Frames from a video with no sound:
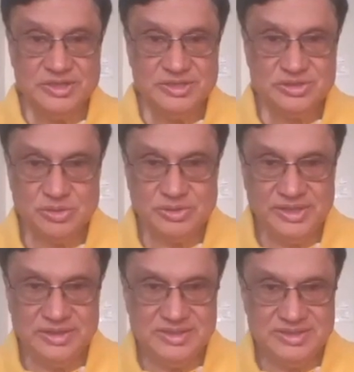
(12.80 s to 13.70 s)
So
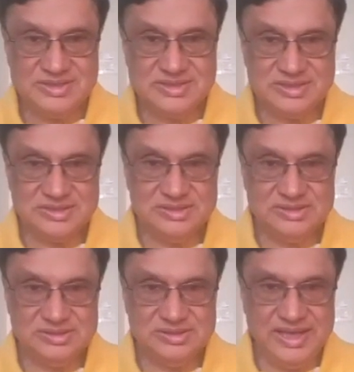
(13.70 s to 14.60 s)
in this
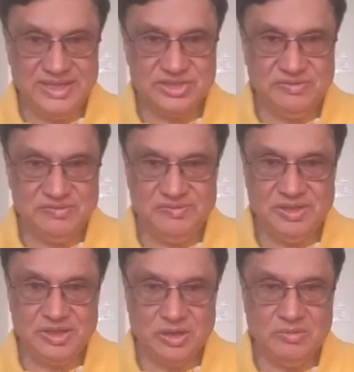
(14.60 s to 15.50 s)
lecture we
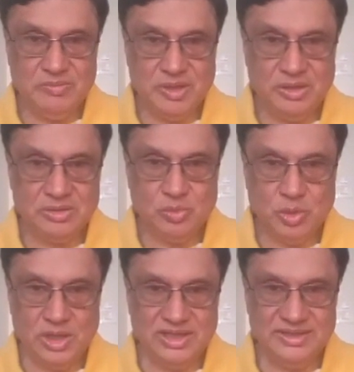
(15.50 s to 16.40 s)
will talk about
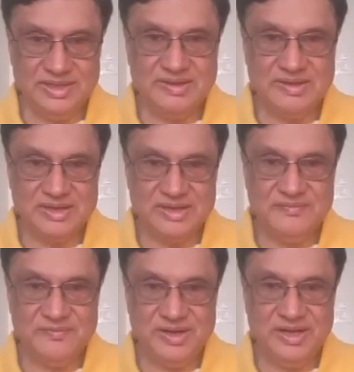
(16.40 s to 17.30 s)
what are the
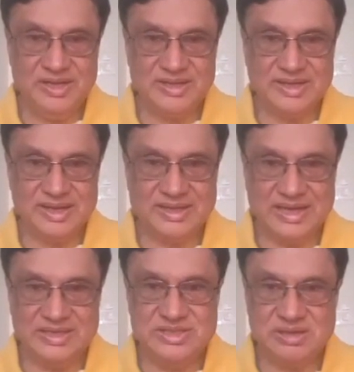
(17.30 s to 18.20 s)
different
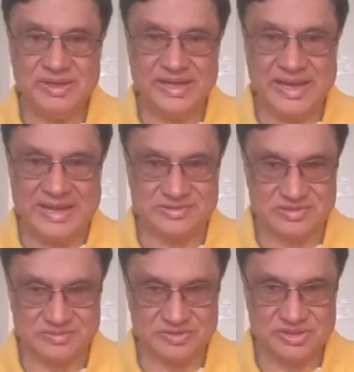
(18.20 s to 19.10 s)
attention
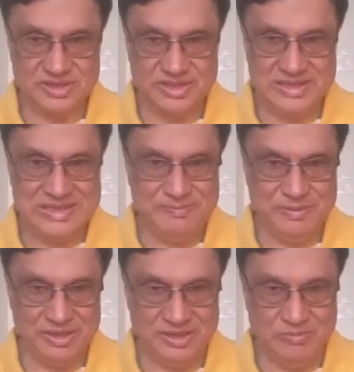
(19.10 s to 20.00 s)
mechanisms in deep
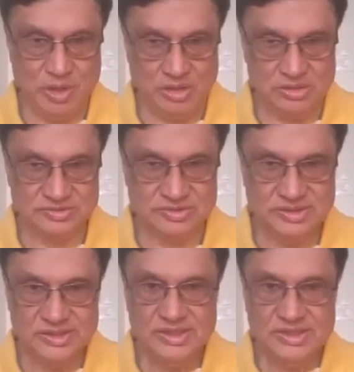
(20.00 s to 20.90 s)
learning models
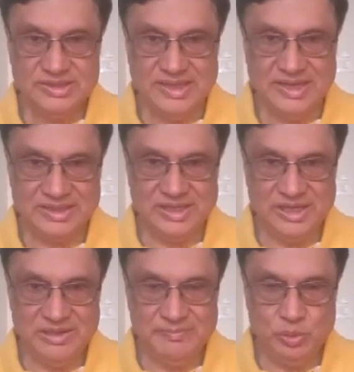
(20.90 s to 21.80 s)
that can
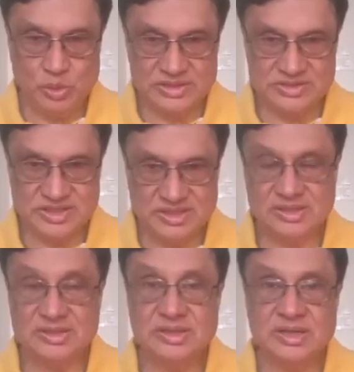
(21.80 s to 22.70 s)
help you
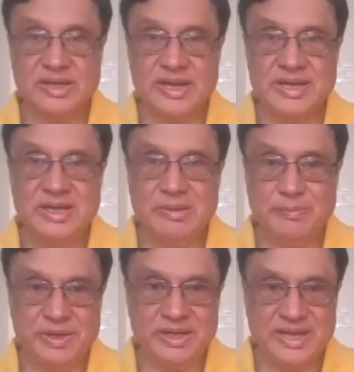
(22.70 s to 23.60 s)
consider the
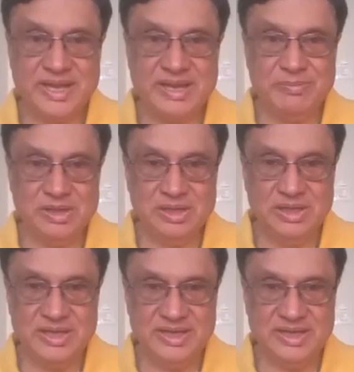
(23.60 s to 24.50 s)

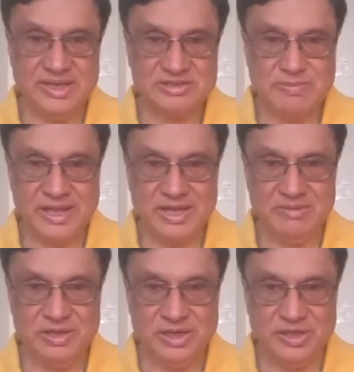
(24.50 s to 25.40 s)
interpretability and
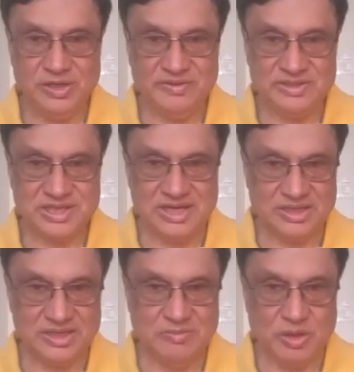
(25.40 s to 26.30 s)
explainability of the
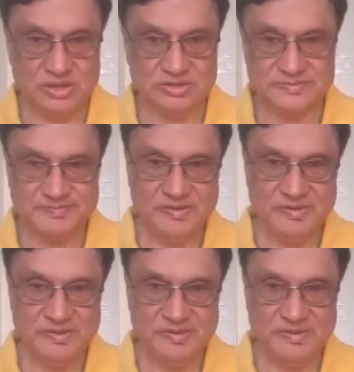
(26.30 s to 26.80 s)
selected models.